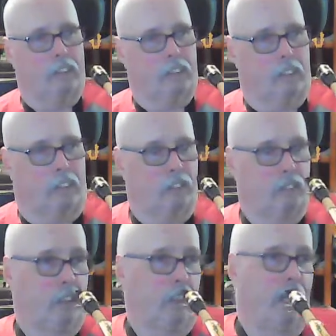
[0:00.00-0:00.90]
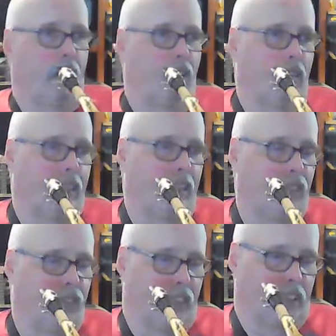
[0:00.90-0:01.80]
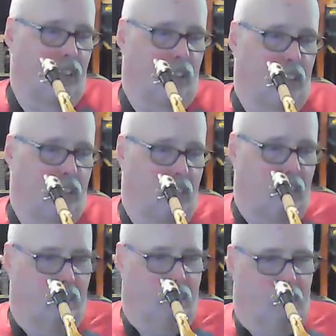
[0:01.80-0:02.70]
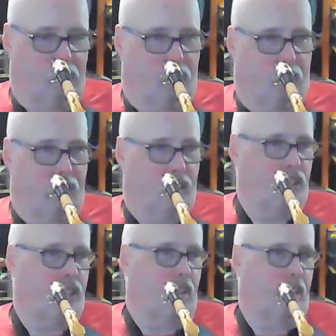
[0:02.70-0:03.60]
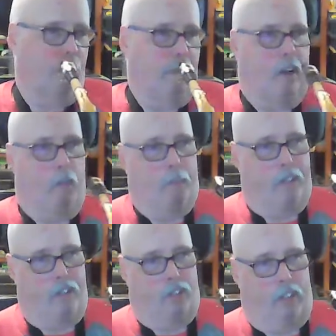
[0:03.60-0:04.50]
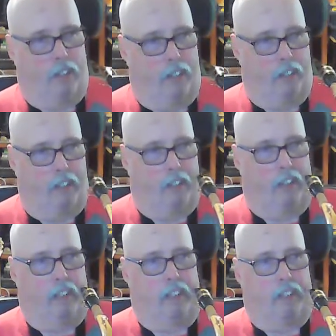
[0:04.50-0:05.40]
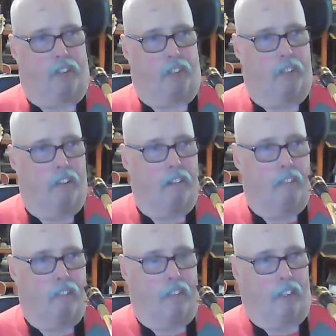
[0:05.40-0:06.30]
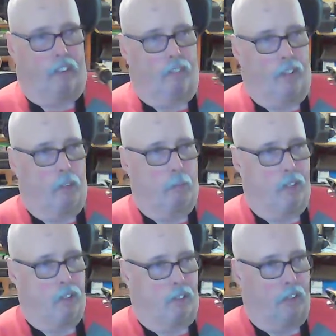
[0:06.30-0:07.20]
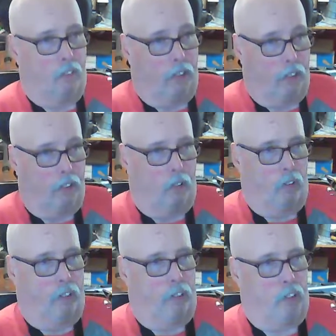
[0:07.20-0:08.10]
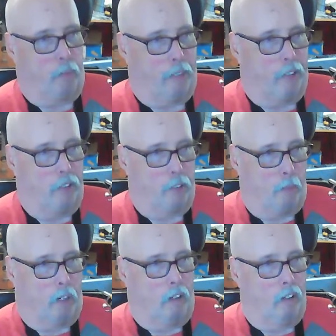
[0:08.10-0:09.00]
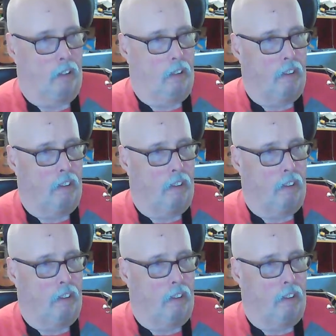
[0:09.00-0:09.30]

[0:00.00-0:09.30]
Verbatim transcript: So, yeah, okay, it makes noise. It's got the stock mouthpiece on it. It's not a good mouthpiece. I've got one on order. It should be here tomorrow.